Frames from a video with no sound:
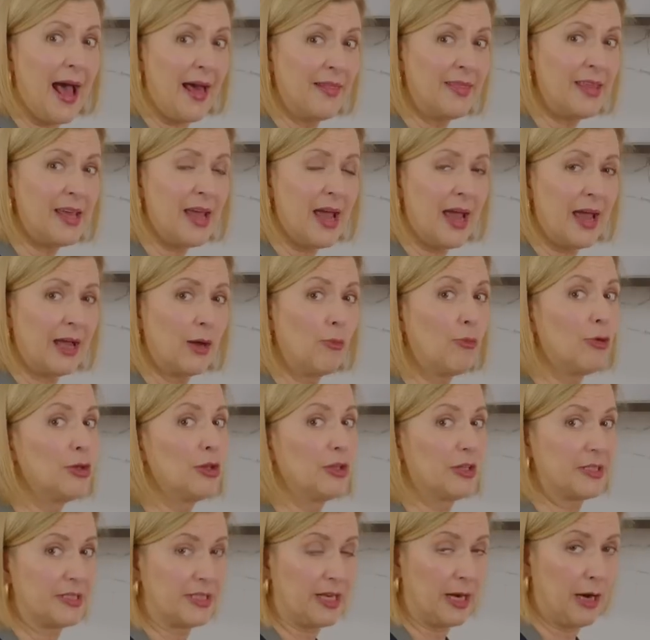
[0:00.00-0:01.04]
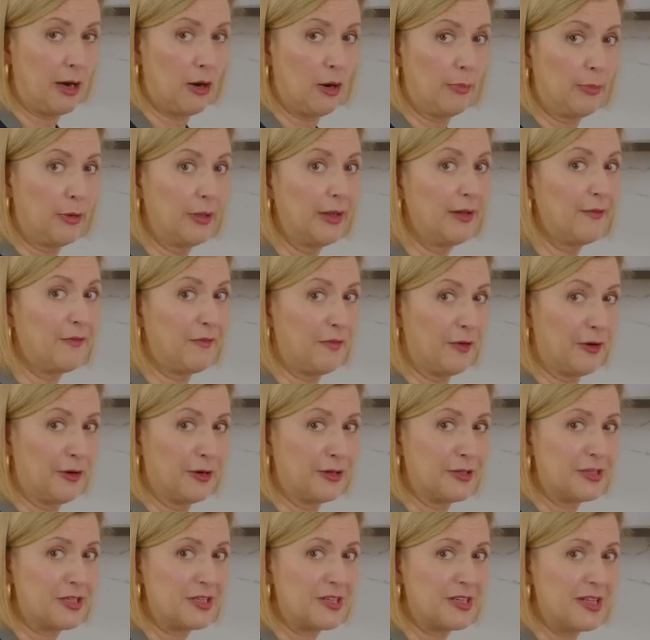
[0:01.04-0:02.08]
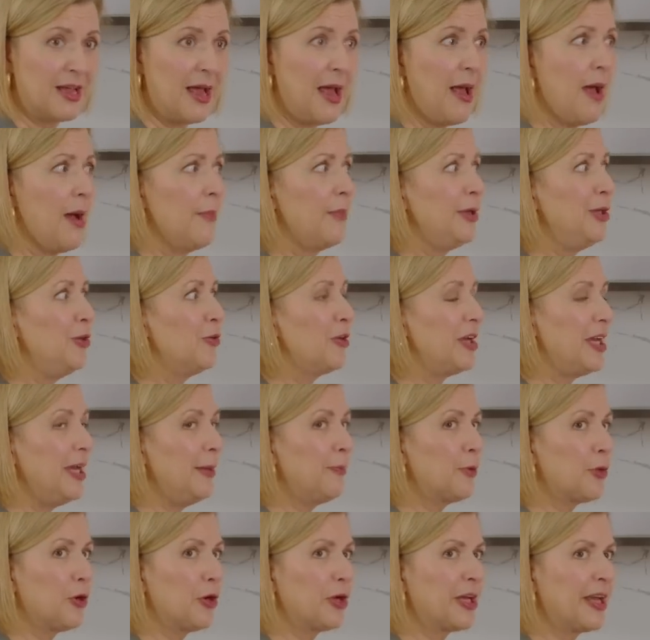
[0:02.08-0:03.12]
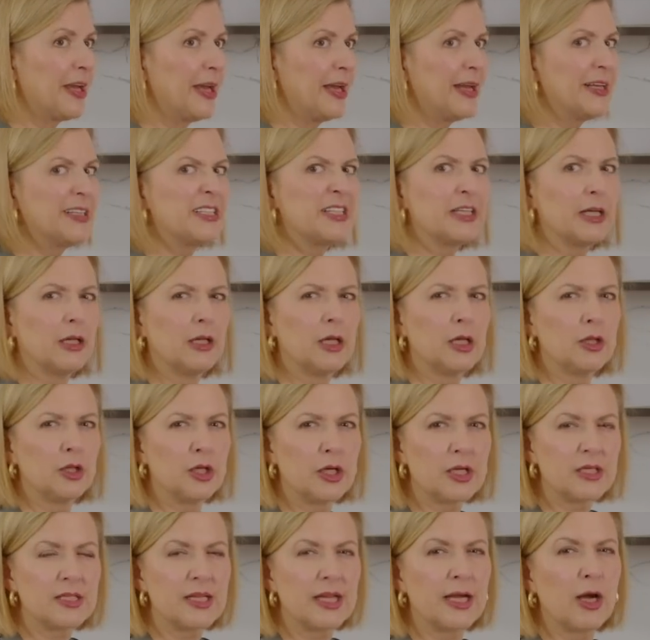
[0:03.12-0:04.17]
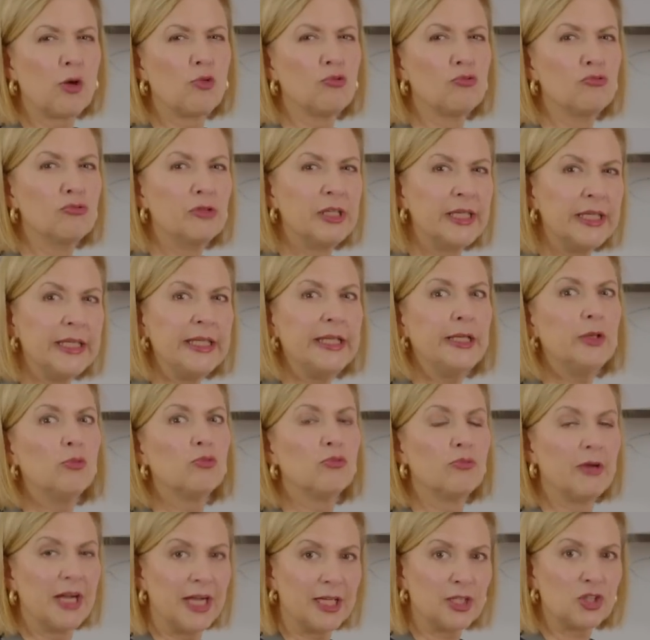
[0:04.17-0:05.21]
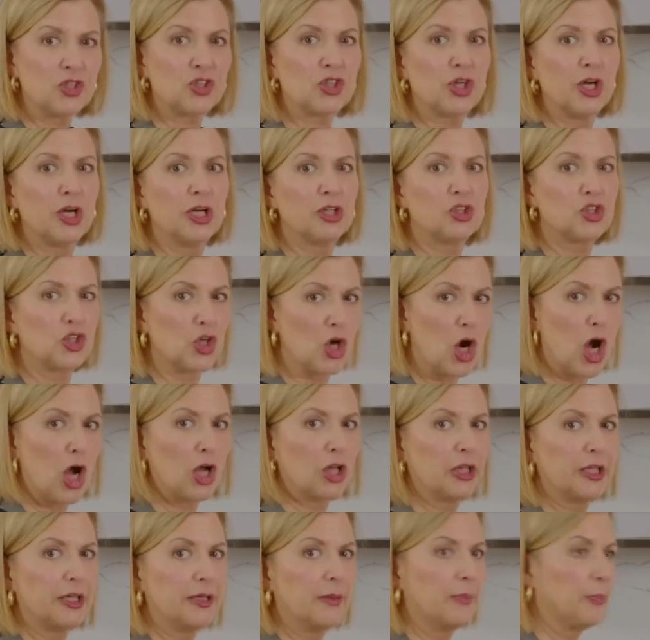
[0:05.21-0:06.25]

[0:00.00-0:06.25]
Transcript: the egg, it will look terrible at first, but you keep cooking it until it looks like a really rich chocolate